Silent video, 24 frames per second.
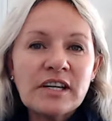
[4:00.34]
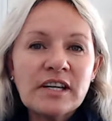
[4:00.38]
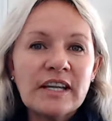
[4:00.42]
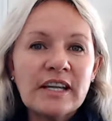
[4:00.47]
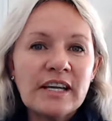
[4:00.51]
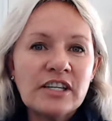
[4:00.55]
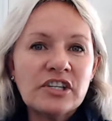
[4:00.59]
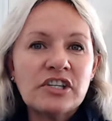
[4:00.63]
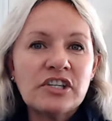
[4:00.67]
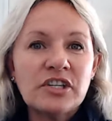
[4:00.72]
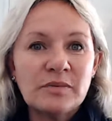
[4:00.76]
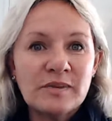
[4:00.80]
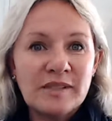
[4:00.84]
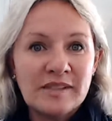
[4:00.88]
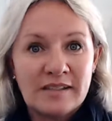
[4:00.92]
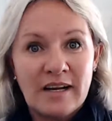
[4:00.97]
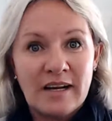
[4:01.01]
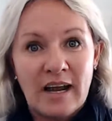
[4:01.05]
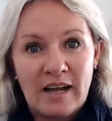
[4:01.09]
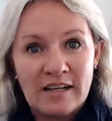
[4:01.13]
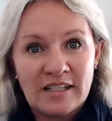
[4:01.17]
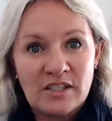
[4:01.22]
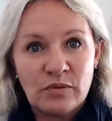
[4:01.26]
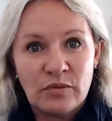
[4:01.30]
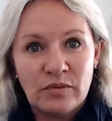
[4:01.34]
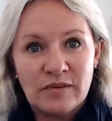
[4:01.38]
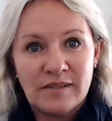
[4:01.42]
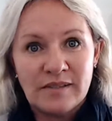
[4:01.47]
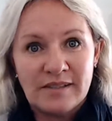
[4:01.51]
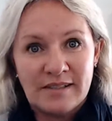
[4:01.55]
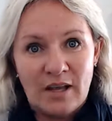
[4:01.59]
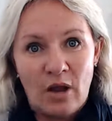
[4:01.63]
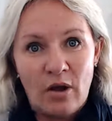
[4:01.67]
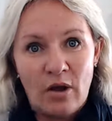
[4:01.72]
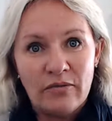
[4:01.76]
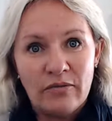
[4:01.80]
leadership starts with
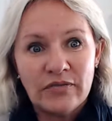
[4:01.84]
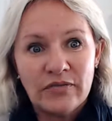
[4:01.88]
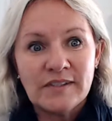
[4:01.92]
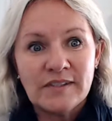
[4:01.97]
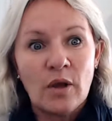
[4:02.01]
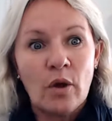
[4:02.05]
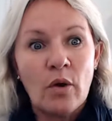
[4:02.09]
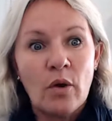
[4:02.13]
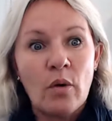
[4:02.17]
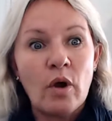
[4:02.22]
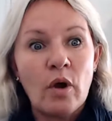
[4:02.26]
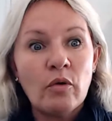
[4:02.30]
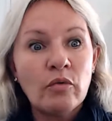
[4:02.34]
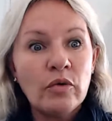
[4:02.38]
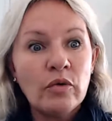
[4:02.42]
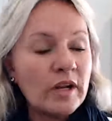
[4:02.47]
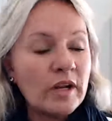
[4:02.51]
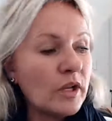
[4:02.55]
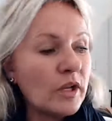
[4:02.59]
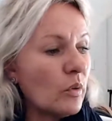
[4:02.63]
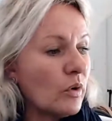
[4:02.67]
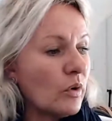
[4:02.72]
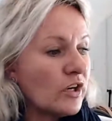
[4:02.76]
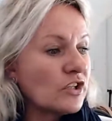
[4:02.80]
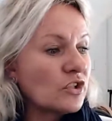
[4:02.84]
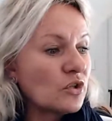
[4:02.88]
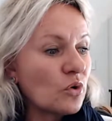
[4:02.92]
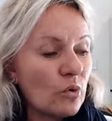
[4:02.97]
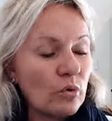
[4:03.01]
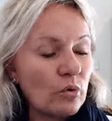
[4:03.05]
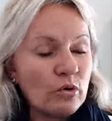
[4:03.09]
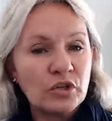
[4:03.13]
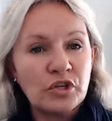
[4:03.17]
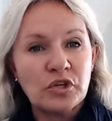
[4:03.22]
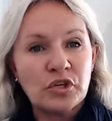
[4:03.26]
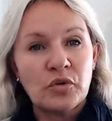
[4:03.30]
self. So I really want to
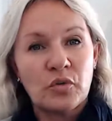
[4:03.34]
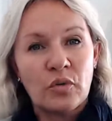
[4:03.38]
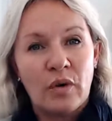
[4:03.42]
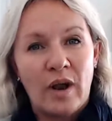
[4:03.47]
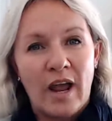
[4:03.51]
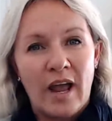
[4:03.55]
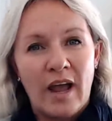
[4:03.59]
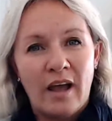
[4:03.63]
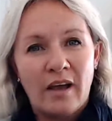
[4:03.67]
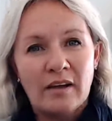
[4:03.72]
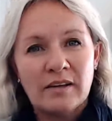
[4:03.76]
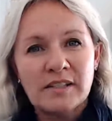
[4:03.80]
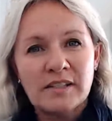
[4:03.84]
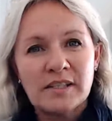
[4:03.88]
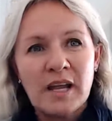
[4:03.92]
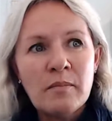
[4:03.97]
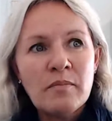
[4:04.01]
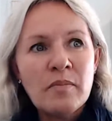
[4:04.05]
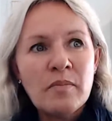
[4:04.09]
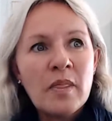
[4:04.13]
talk to you around